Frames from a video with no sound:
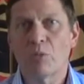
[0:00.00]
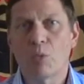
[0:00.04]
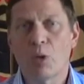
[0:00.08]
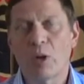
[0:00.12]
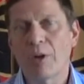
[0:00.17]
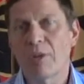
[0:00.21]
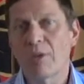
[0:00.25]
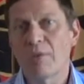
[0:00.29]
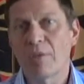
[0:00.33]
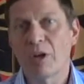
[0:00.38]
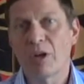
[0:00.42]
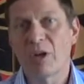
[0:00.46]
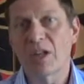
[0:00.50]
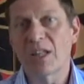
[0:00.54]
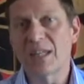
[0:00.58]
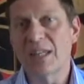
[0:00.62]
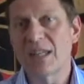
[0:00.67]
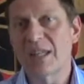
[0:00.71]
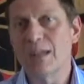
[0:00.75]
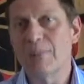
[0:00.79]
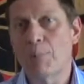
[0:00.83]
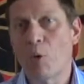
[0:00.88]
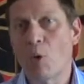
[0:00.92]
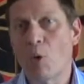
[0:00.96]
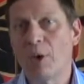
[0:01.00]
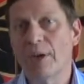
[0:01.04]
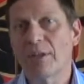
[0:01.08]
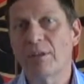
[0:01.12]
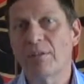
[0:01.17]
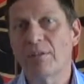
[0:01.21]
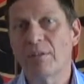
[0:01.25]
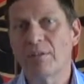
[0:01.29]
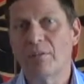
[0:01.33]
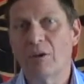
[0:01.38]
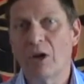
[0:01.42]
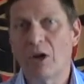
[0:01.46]
One of the very key
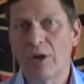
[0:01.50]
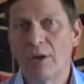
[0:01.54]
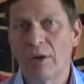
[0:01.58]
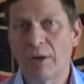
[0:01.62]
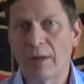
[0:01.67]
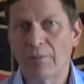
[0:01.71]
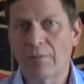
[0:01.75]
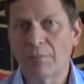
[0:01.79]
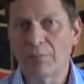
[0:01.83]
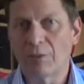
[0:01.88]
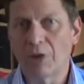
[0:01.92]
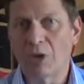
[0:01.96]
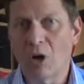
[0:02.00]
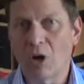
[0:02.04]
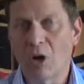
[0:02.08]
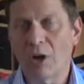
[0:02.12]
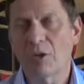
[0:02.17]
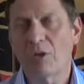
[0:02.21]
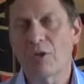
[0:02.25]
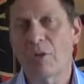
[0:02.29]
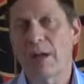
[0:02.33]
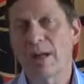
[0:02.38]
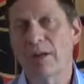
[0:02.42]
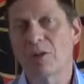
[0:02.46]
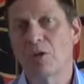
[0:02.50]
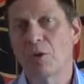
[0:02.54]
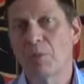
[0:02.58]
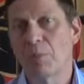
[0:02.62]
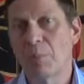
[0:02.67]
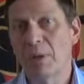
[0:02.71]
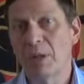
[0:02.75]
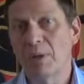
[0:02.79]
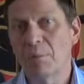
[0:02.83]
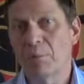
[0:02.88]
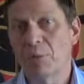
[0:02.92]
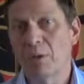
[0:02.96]
points of our contractor
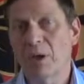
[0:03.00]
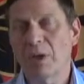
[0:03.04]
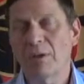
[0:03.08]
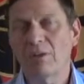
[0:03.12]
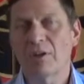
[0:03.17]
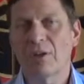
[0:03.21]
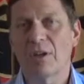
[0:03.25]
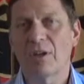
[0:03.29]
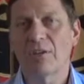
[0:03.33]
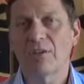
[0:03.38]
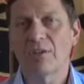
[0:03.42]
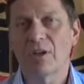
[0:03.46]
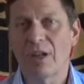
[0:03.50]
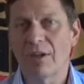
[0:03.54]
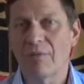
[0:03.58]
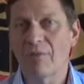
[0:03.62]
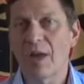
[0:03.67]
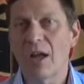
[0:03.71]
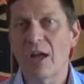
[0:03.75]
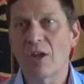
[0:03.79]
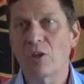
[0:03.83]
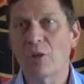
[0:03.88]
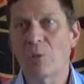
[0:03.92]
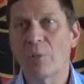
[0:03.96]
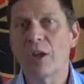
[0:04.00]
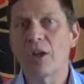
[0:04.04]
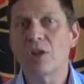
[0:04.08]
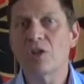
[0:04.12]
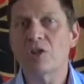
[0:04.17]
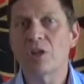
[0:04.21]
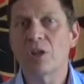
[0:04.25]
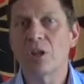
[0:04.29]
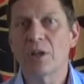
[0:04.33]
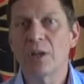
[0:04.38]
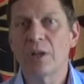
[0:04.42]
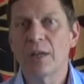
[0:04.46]
bid process and
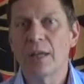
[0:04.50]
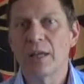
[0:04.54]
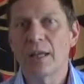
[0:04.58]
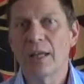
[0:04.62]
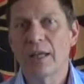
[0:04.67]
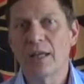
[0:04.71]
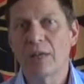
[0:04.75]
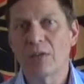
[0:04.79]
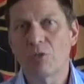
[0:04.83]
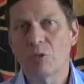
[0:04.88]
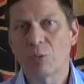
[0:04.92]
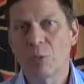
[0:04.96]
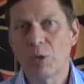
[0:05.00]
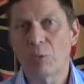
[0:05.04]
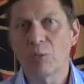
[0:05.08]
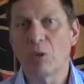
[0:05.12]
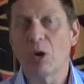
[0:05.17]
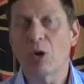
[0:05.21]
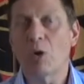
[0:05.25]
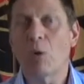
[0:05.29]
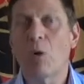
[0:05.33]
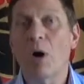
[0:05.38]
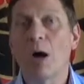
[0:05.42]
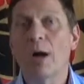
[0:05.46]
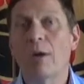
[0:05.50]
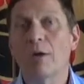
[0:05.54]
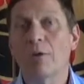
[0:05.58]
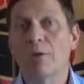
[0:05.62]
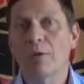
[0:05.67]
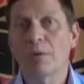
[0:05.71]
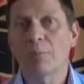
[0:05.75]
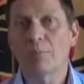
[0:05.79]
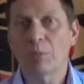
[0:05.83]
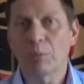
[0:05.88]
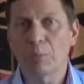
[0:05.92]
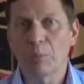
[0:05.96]
evaluation is we require
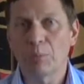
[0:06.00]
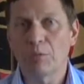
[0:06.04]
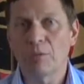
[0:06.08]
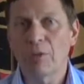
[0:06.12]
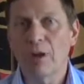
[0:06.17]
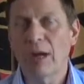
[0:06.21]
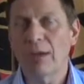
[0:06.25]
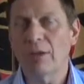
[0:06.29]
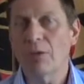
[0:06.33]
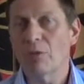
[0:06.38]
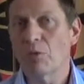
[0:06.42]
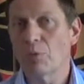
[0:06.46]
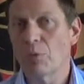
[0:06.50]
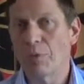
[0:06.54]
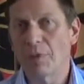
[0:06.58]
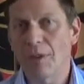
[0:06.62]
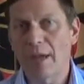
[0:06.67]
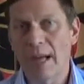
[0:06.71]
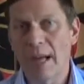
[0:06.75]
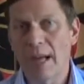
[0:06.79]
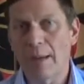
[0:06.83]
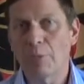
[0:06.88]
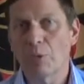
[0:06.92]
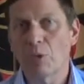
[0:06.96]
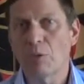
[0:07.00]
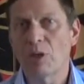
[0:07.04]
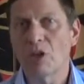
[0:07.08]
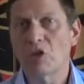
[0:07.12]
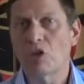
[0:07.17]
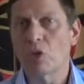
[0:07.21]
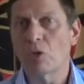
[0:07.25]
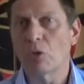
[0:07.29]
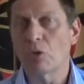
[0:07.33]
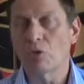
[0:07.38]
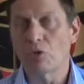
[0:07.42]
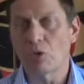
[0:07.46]
them to provide us with an
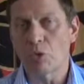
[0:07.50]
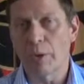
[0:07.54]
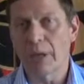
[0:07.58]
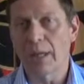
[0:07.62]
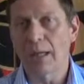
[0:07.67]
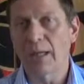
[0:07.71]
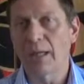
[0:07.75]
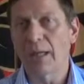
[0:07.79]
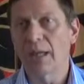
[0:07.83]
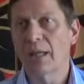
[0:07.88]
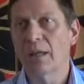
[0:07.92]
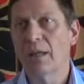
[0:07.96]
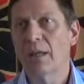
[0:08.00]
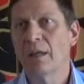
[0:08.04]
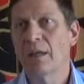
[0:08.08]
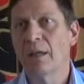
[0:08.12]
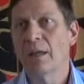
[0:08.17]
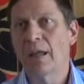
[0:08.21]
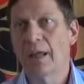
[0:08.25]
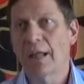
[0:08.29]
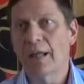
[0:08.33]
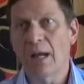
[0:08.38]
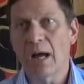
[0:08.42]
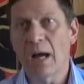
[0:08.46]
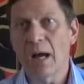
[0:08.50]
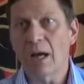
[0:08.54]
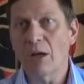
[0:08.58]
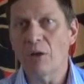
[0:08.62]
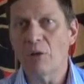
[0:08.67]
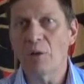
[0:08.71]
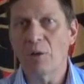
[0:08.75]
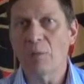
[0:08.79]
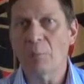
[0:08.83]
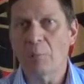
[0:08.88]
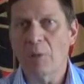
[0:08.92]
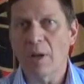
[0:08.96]
Aboriginal training and
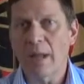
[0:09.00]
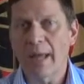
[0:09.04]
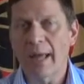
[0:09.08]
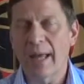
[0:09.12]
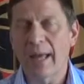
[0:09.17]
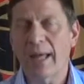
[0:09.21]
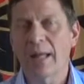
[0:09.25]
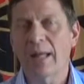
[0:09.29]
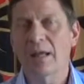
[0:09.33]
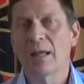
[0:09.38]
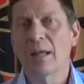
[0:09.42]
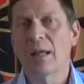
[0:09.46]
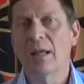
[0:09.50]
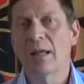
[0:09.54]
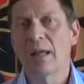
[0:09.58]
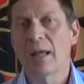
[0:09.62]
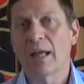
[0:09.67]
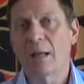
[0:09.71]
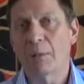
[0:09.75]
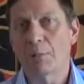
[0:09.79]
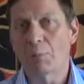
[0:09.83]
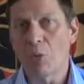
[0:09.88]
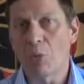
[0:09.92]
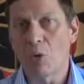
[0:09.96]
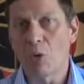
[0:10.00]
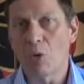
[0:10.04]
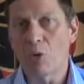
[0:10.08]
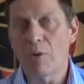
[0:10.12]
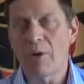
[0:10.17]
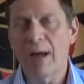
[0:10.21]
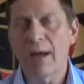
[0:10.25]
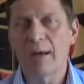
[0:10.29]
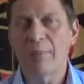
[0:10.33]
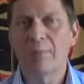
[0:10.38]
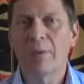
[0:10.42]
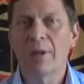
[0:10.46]
hiring plan and
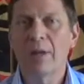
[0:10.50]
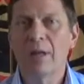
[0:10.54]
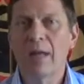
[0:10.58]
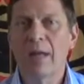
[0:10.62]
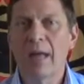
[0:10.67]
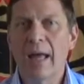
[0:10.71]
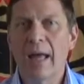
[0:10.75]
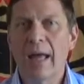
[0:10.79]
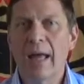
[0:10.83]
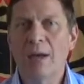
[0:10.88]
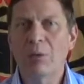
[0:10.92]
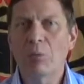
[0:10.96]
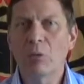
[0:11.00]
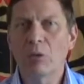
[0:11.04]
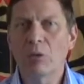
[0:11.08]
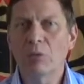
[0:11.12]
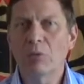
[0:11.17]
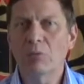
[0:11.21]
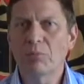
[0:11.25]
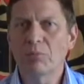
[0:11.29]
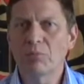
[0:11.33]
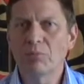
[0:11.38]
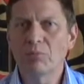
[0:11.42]
program, and we'll